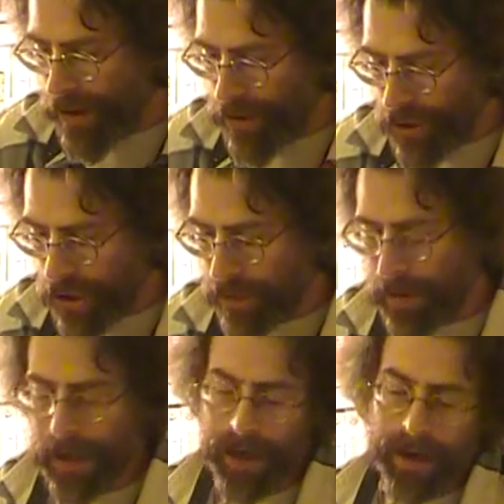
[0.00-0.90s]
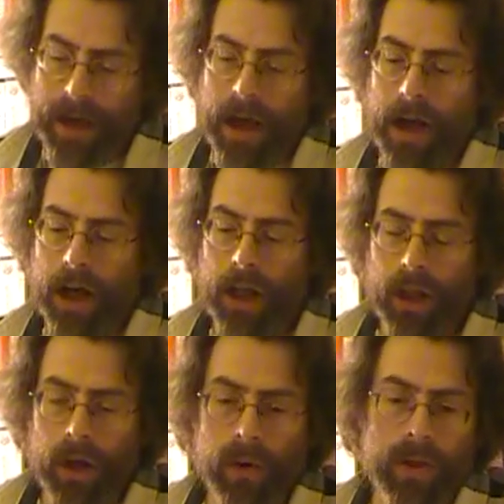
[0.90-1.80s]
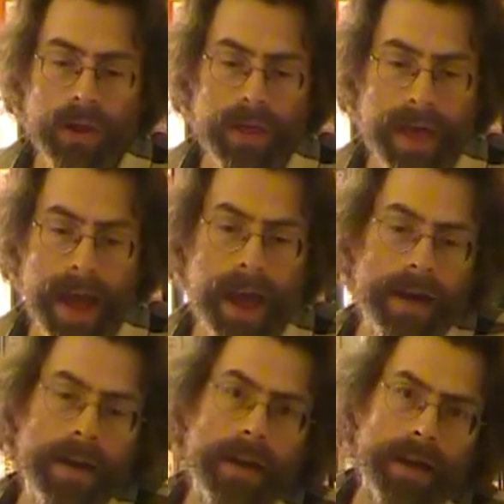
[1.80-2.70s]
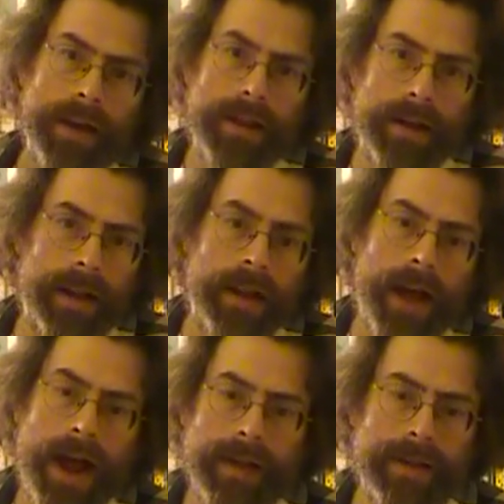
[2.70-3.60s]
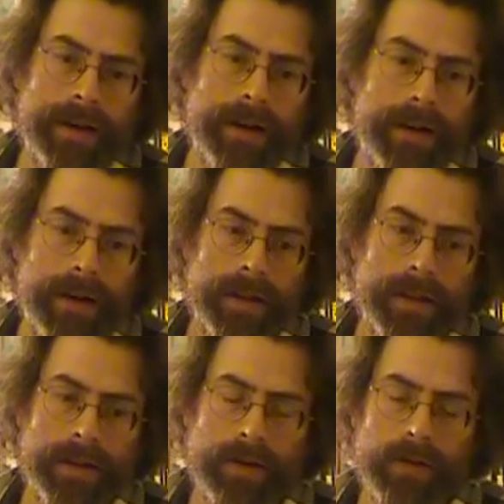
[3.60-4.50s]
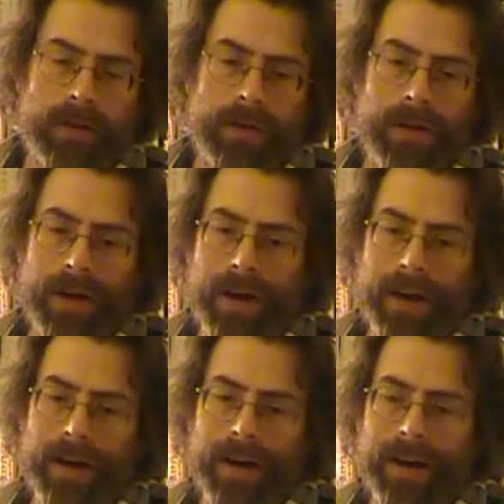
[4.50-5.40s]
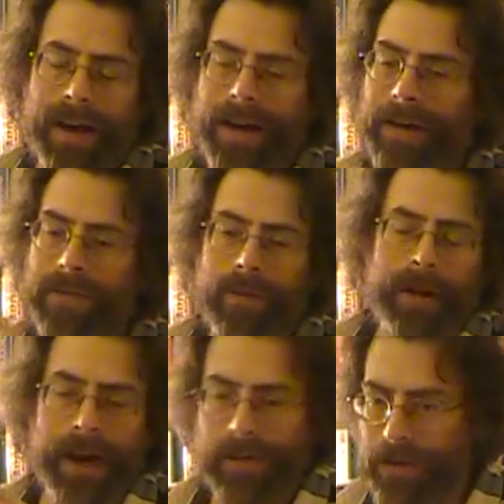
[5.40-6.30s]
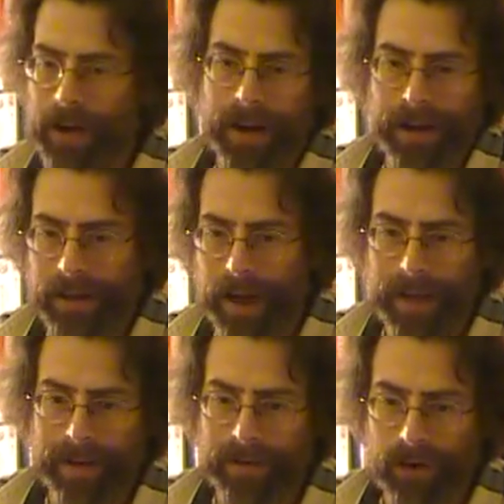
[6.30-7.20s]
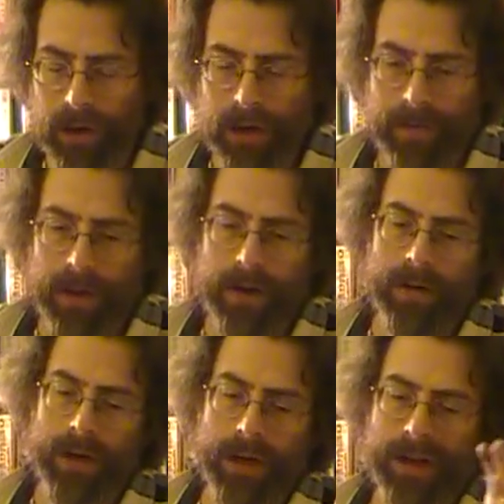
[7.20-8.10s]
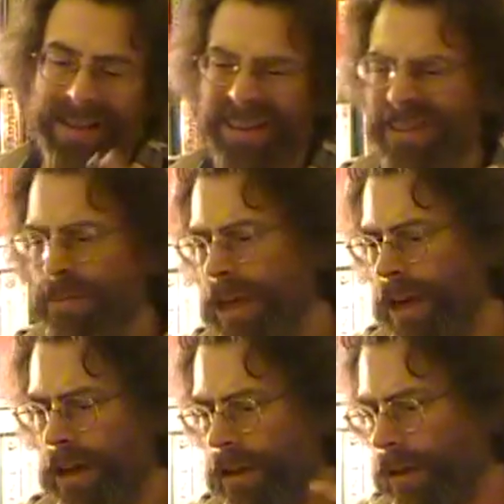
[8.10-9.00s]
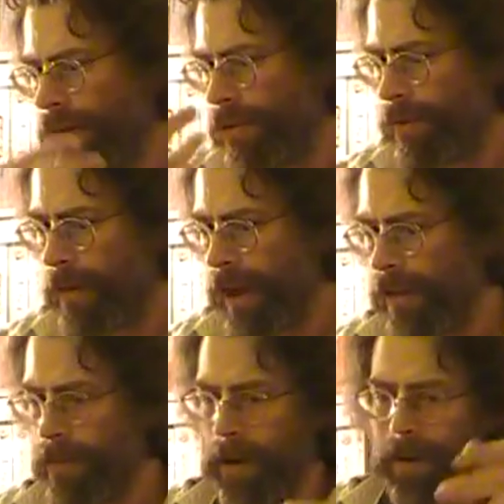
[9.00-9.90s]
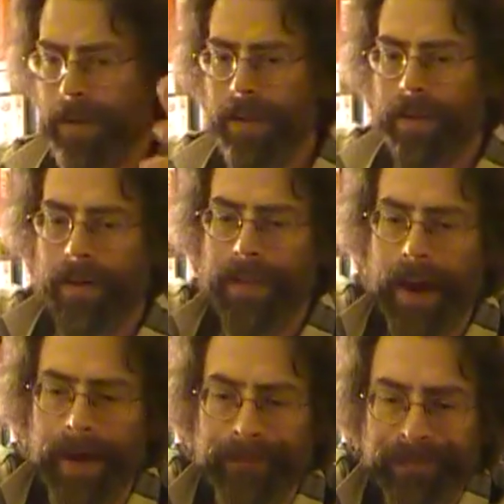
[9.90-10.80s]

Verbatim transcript: you should be getting close to that in the classic. There's, uh, from my understanding, a classic version of the new edition. So you should be getting close to my experiences on that.